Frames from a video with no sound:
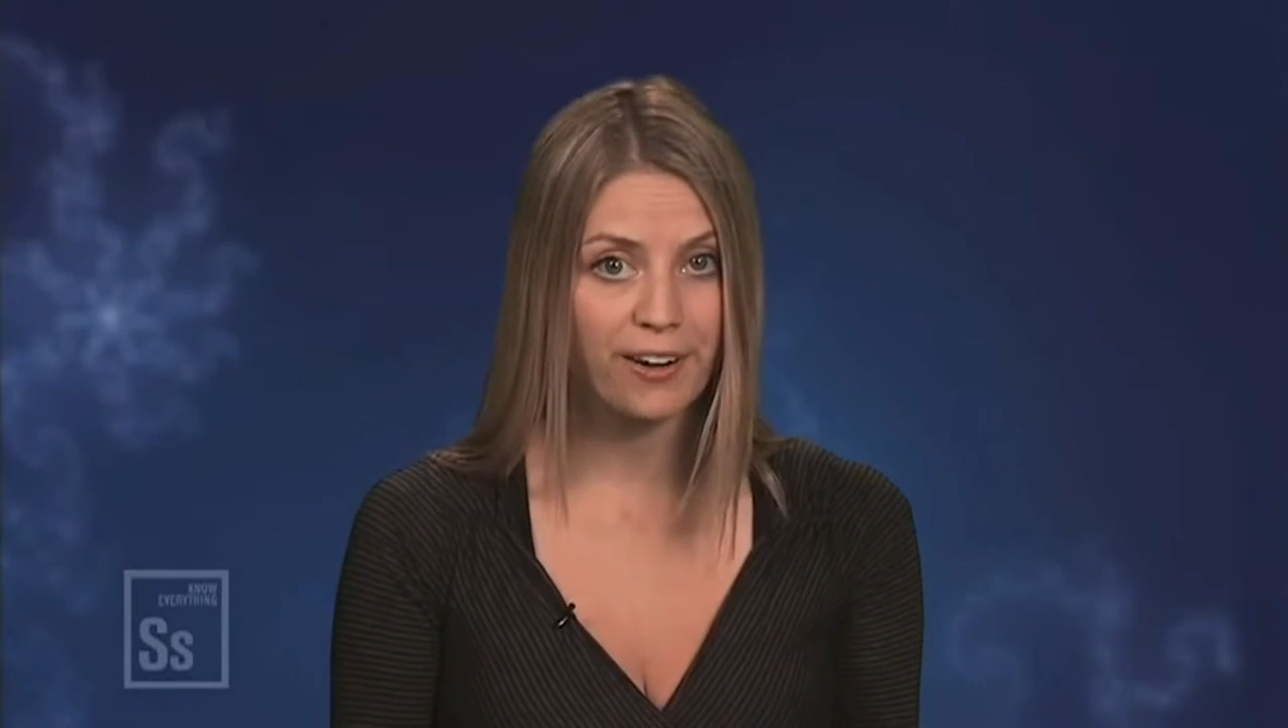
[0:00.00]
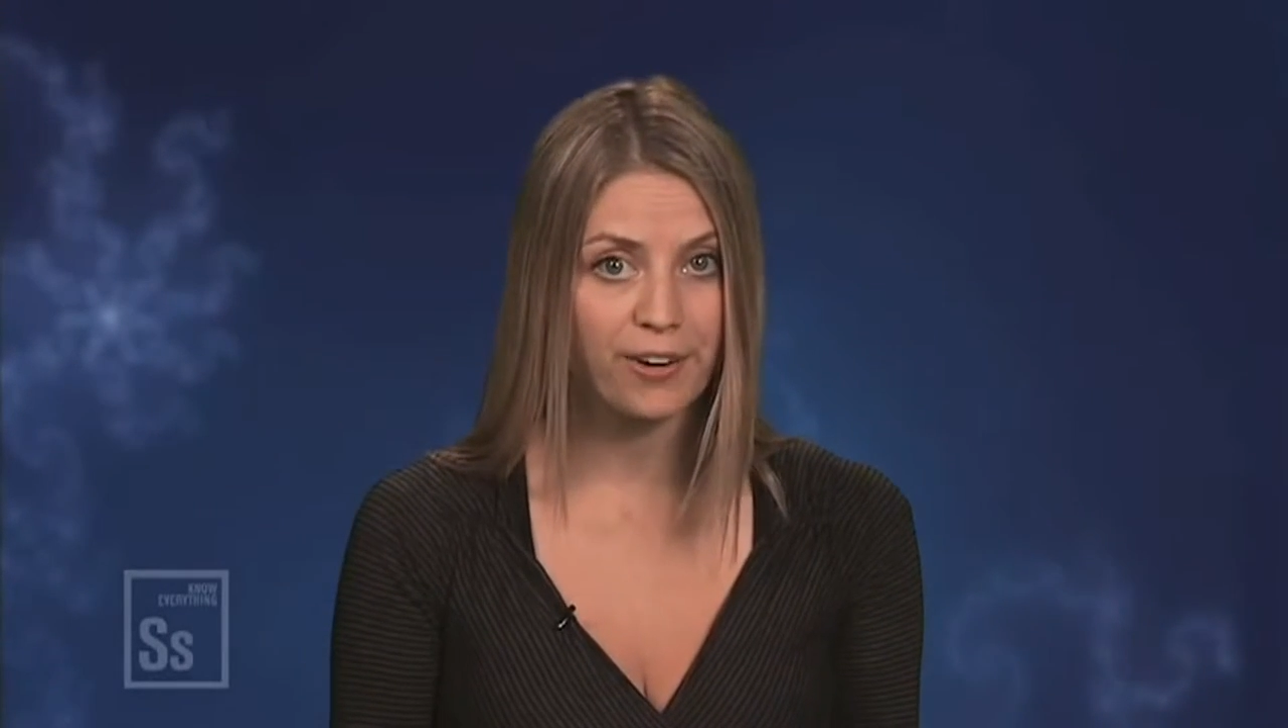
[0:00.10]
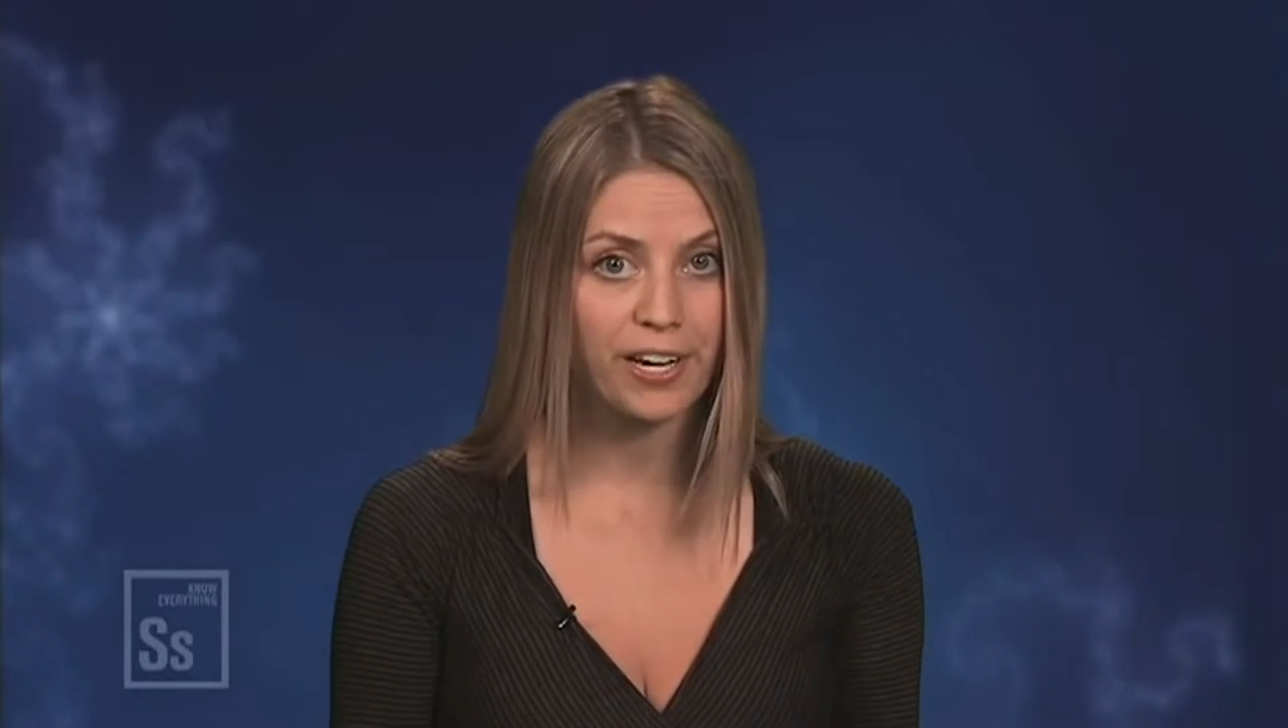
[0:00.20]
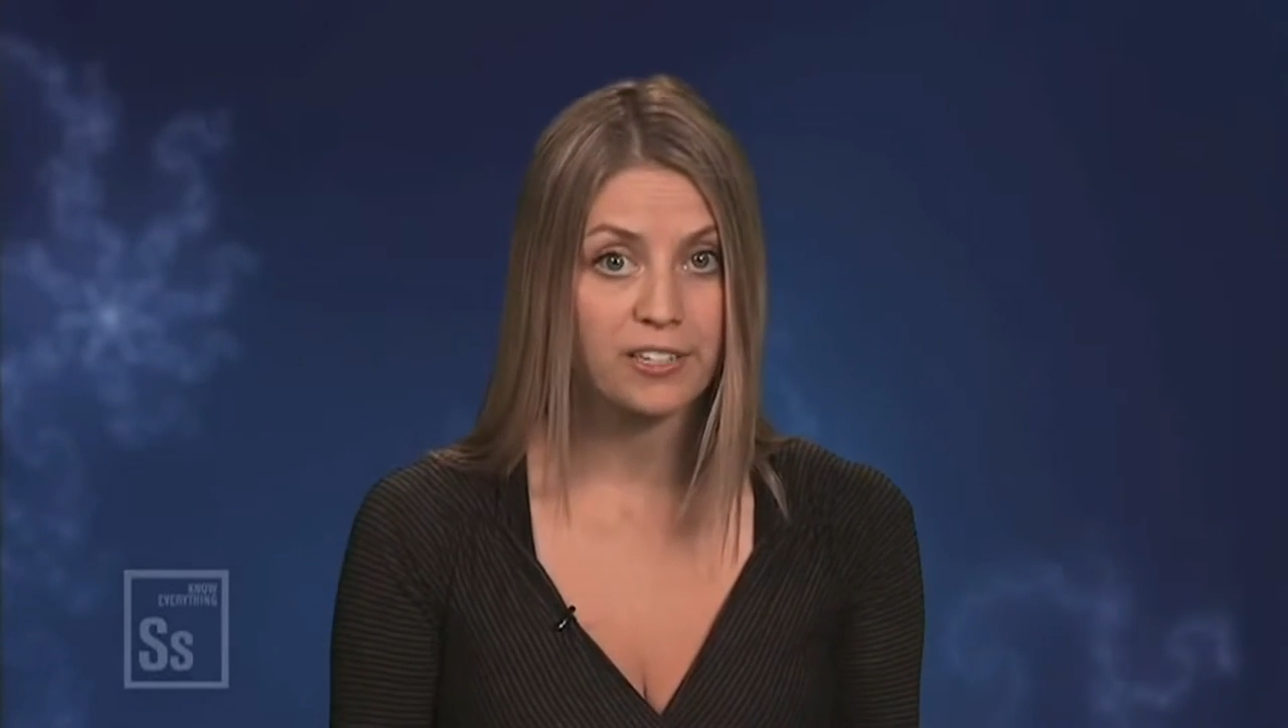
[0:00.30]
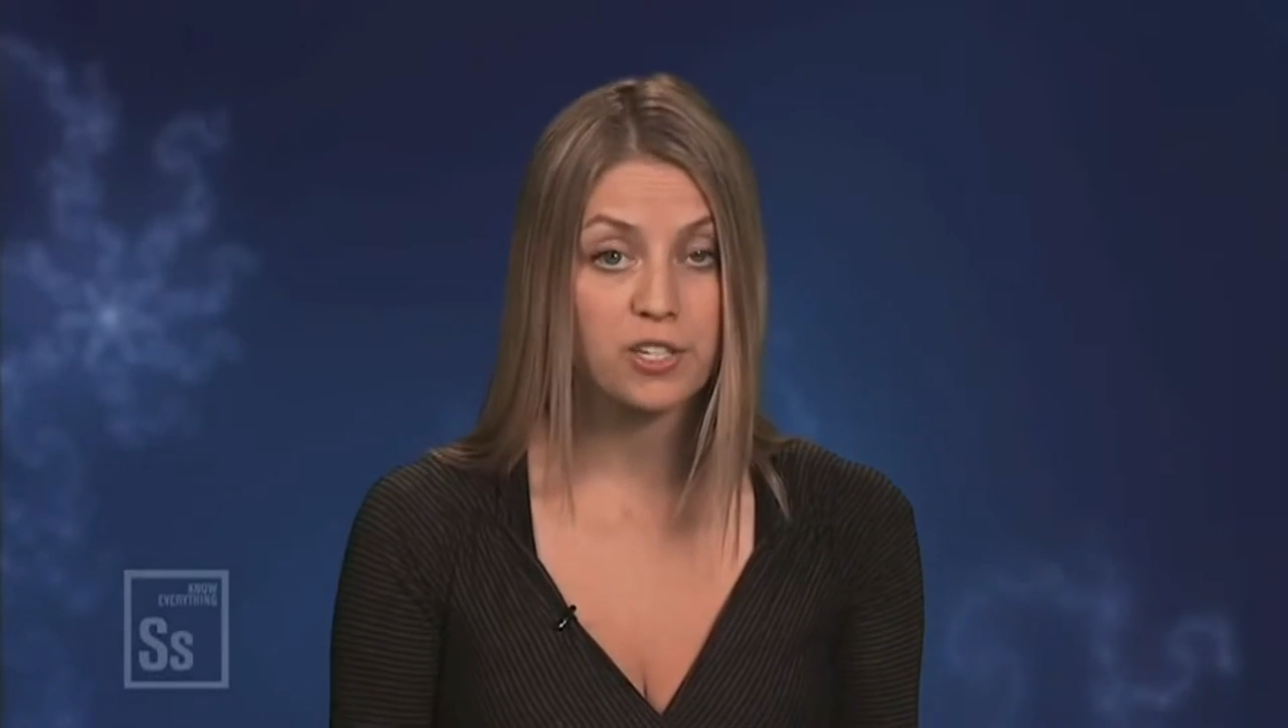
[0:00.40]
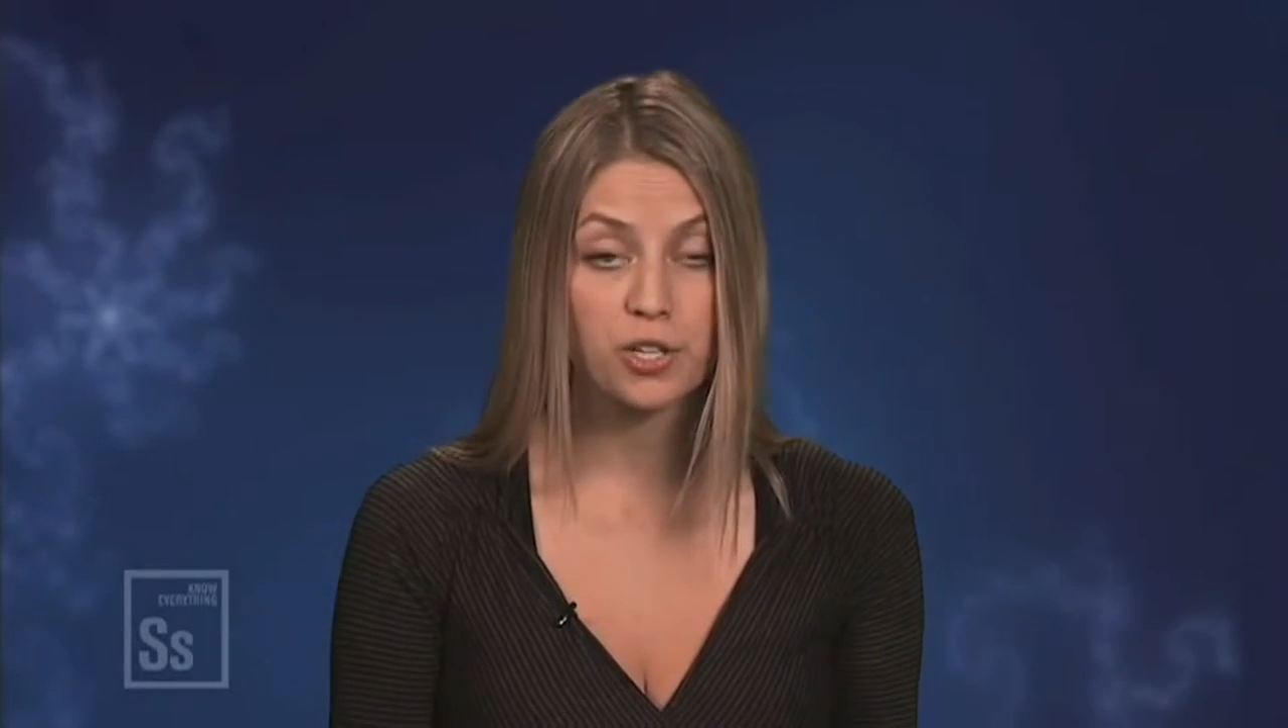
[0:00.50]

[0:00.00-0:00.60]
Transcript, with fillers: areas